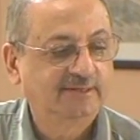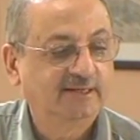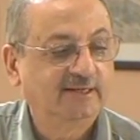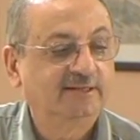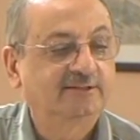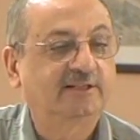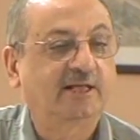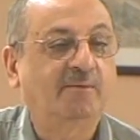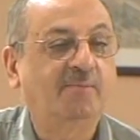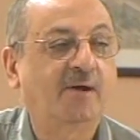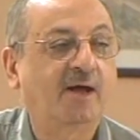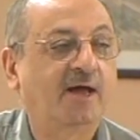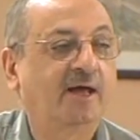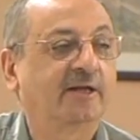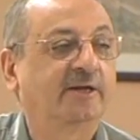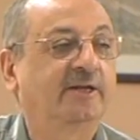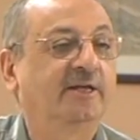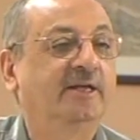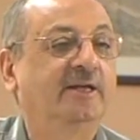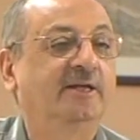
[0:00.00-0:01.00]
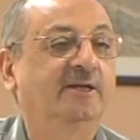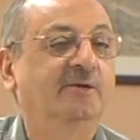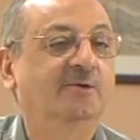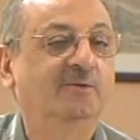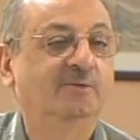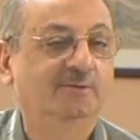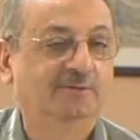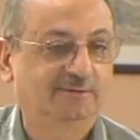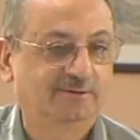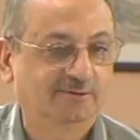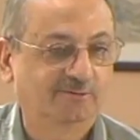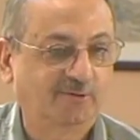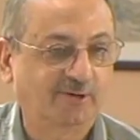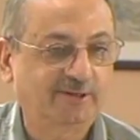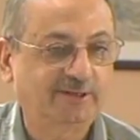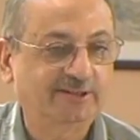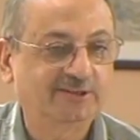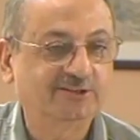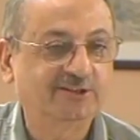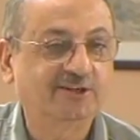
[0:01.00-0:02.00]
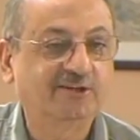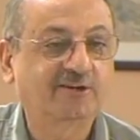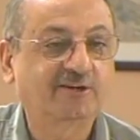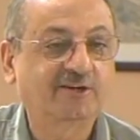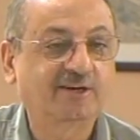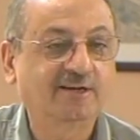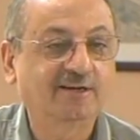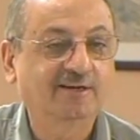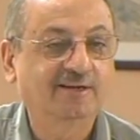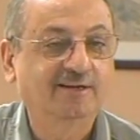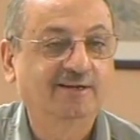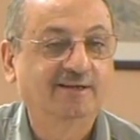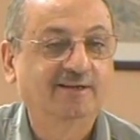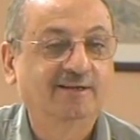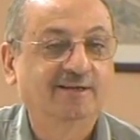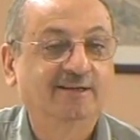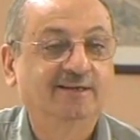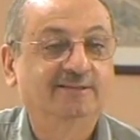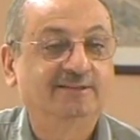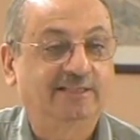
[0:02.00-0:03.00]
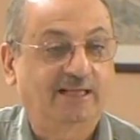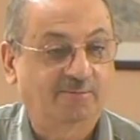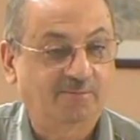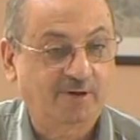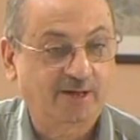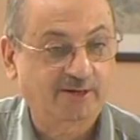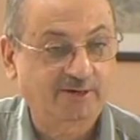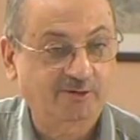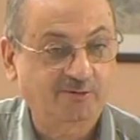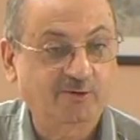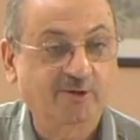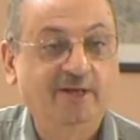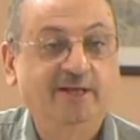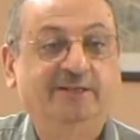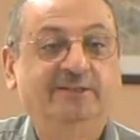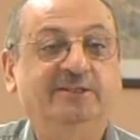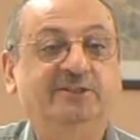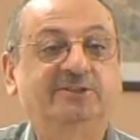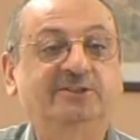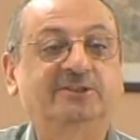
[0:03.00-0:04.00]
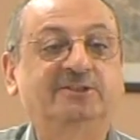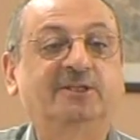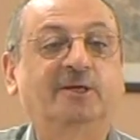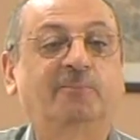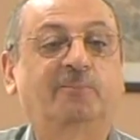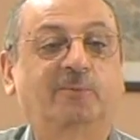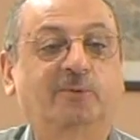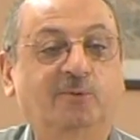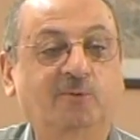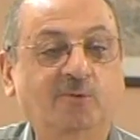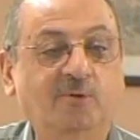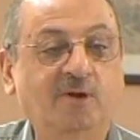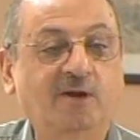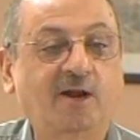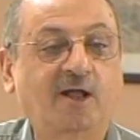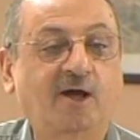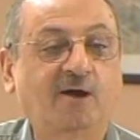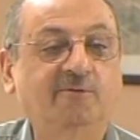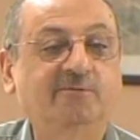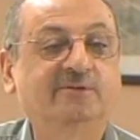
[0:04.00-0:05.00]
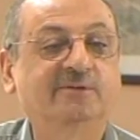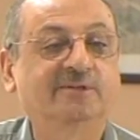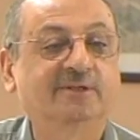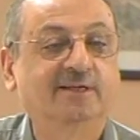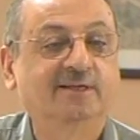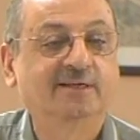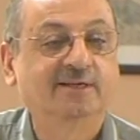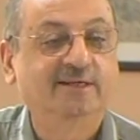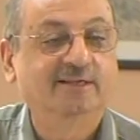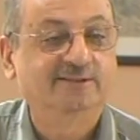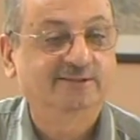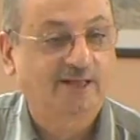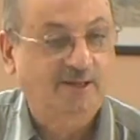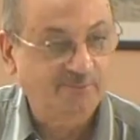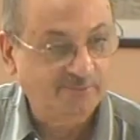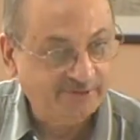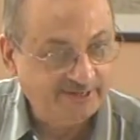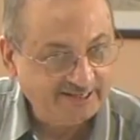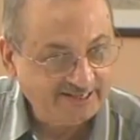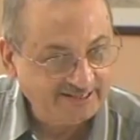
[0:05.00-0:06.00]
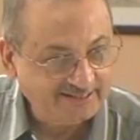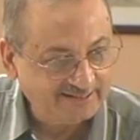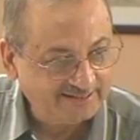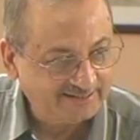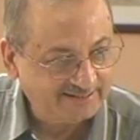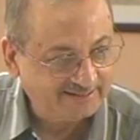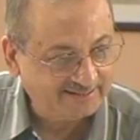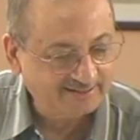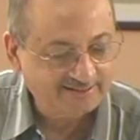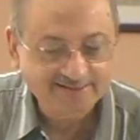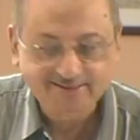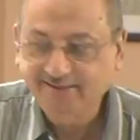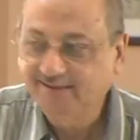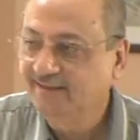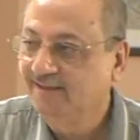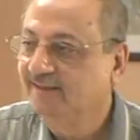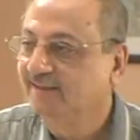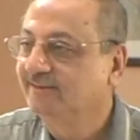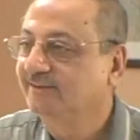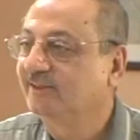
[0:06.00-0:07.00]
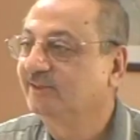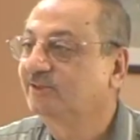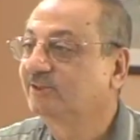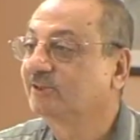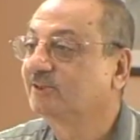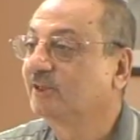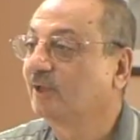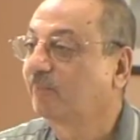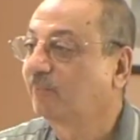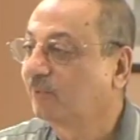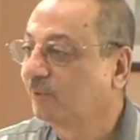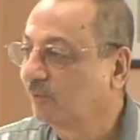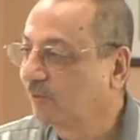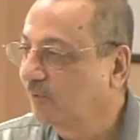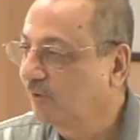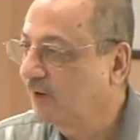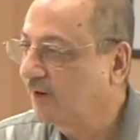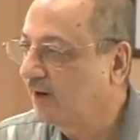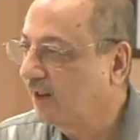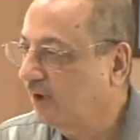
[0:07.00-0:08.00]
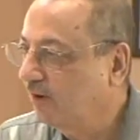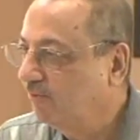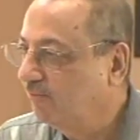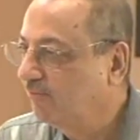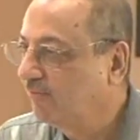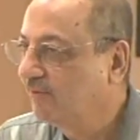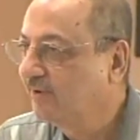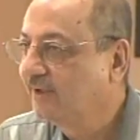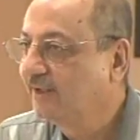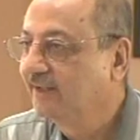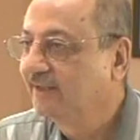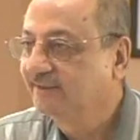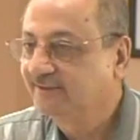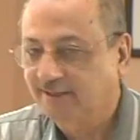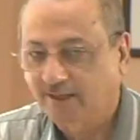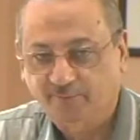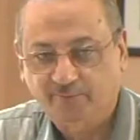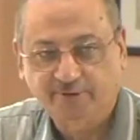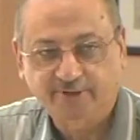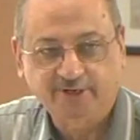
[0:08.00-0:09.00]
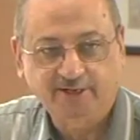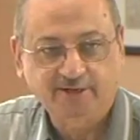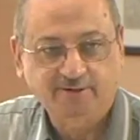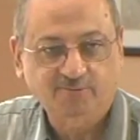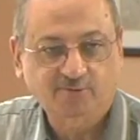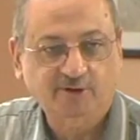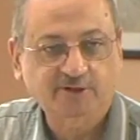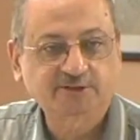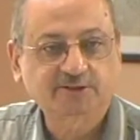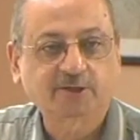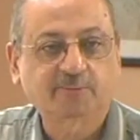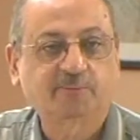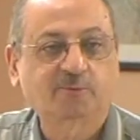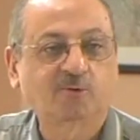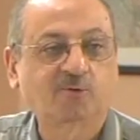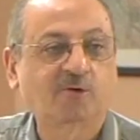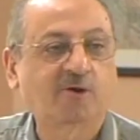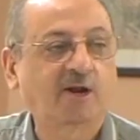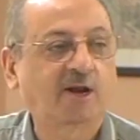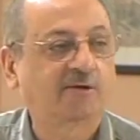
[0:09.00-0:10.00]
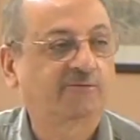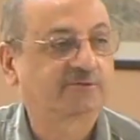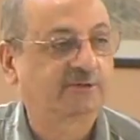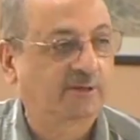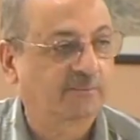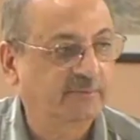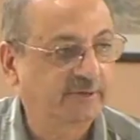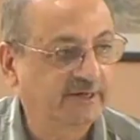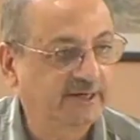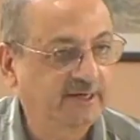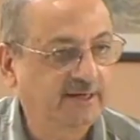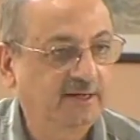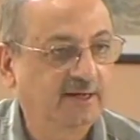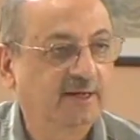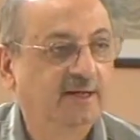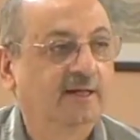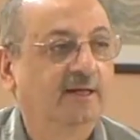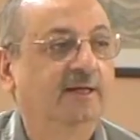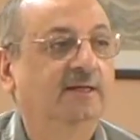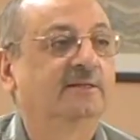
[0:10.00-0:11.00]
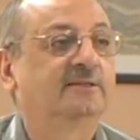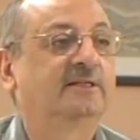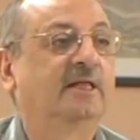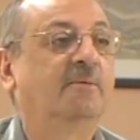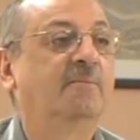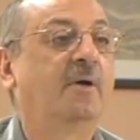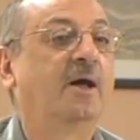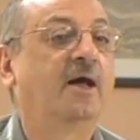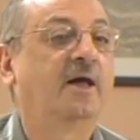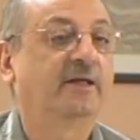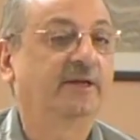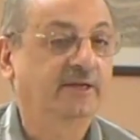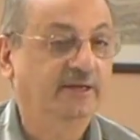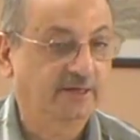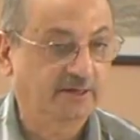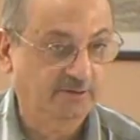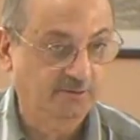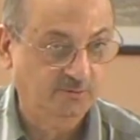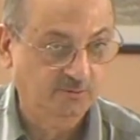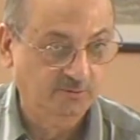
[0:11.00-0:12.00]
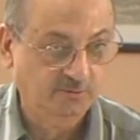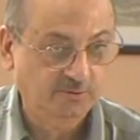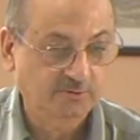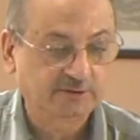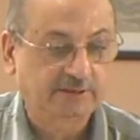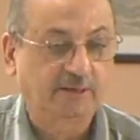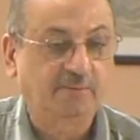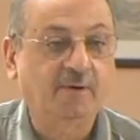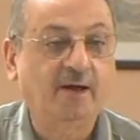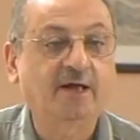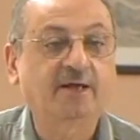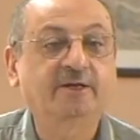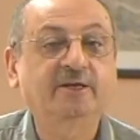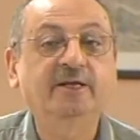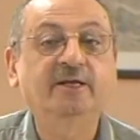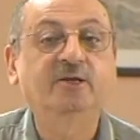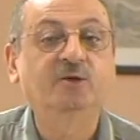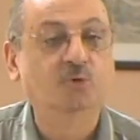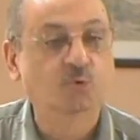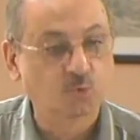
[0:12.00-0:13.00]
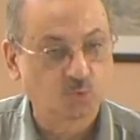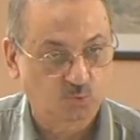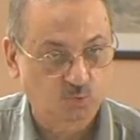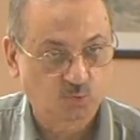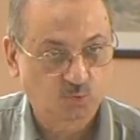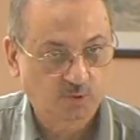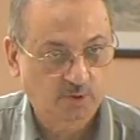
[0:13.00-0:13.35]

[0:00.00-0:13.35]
Tamareen. What is it written? Tamareen. This is the plural of tamreen. This is the plural of tamreen. What is the plural of tamreen? Tamareen. Tamareenu.